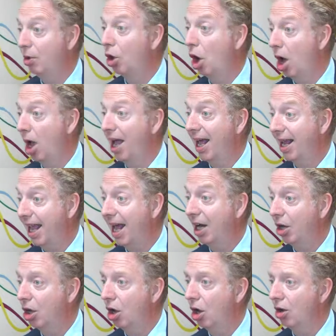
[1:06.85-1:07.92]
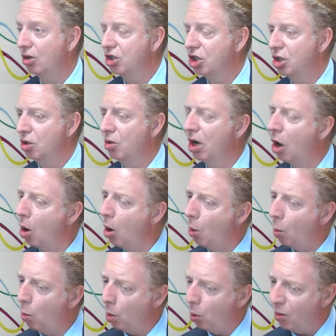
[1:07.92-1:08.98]
can and can't do,
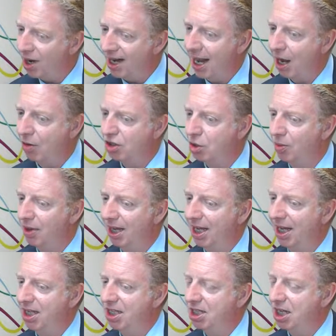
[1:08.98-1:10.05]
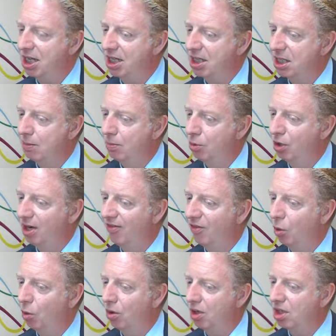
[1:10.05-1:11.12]
what we're now doing is is bringing
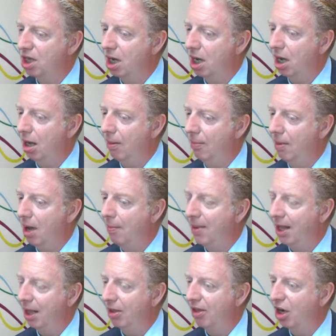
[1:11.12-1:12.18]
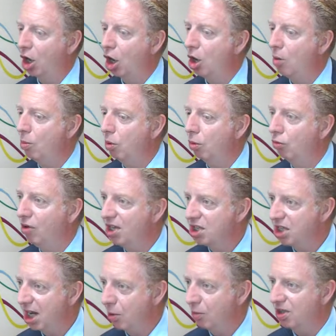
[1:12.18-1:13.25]
forward um, a bill that I hope will
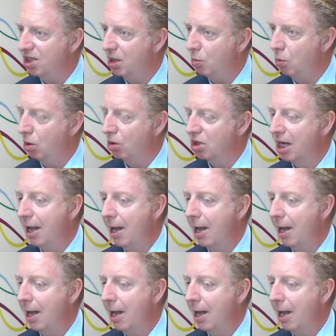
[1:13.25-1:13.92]
resonate with Tynwald